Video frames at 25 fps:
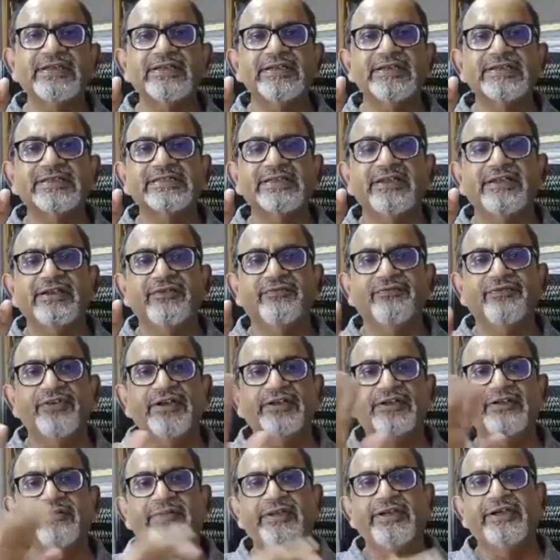is the
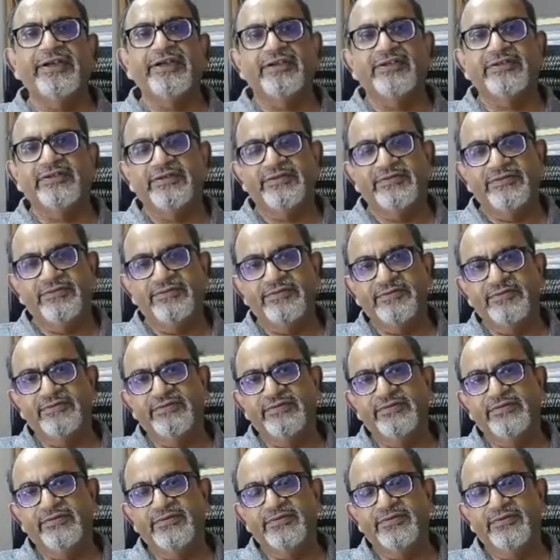nephrectomy rate.
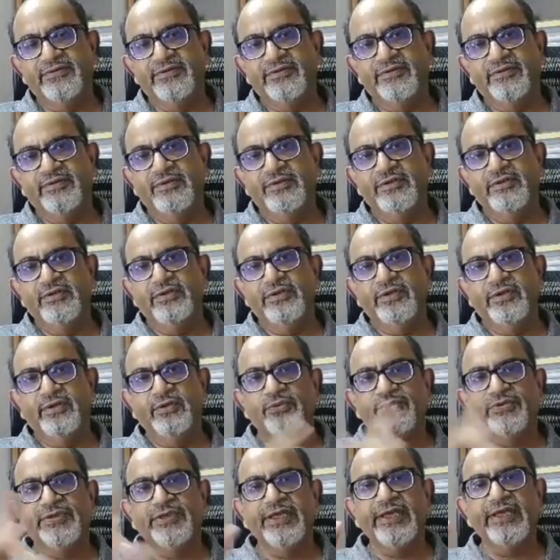
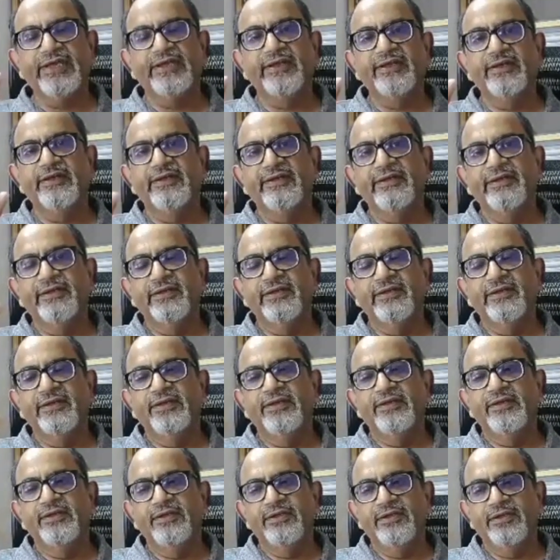You see,
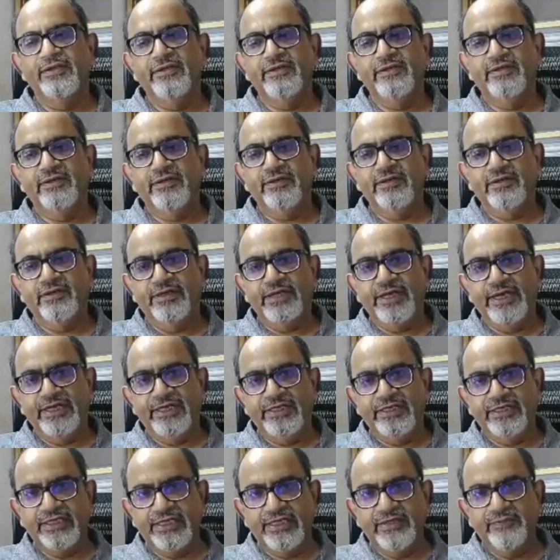
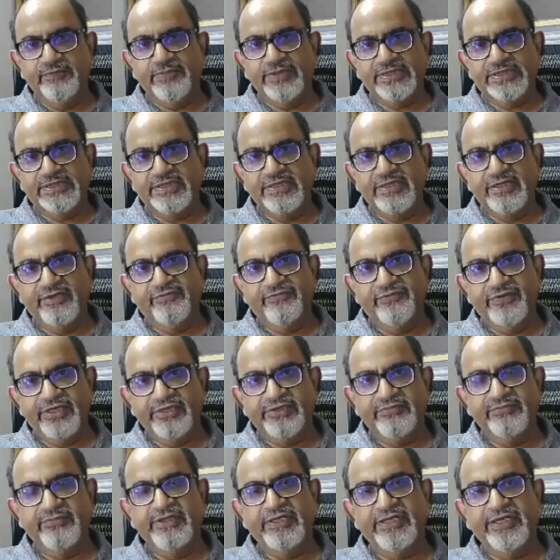19%
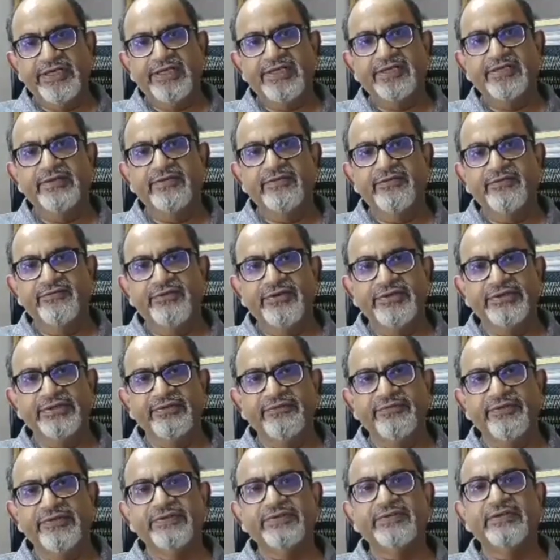nephrectomy rate
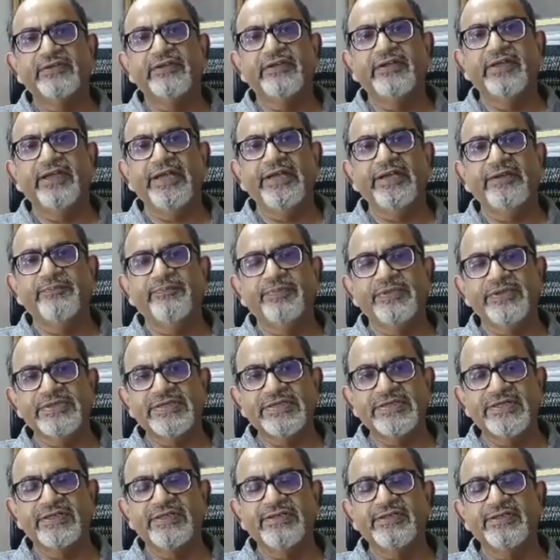vis-a-vis
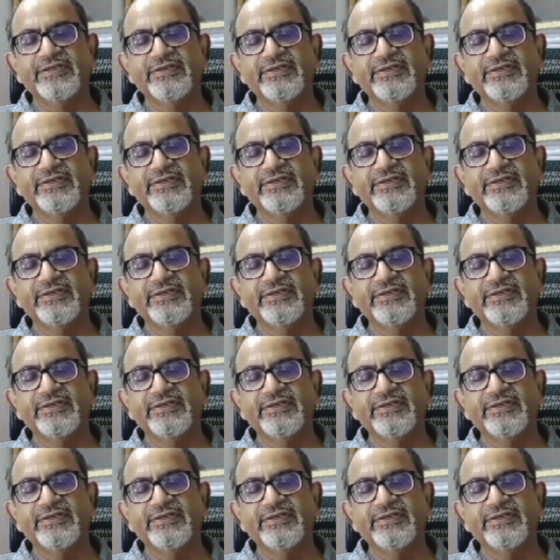9%